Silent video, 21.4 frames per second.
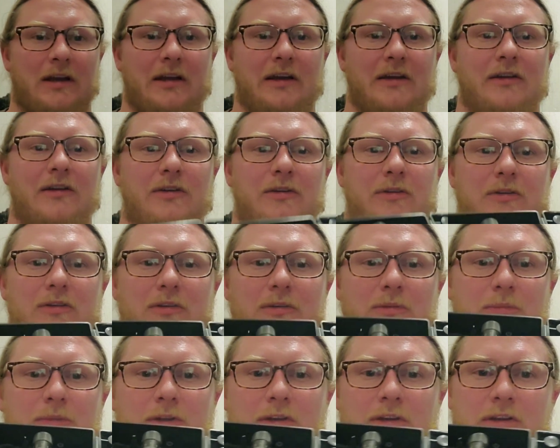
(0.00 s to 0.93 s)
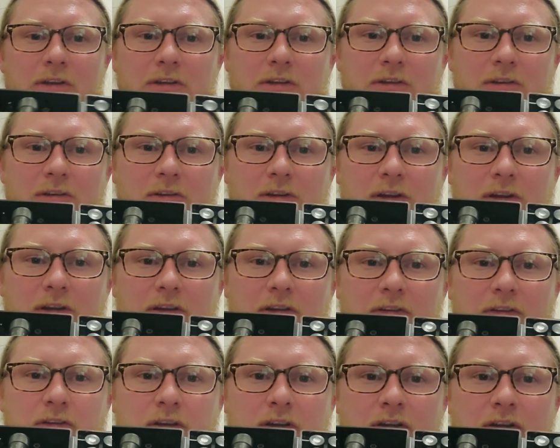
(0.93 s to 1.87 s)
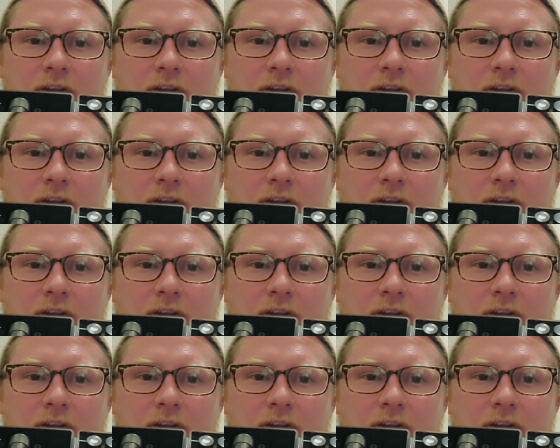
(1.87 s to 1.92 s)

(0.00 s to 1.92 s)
I'm like, all right, you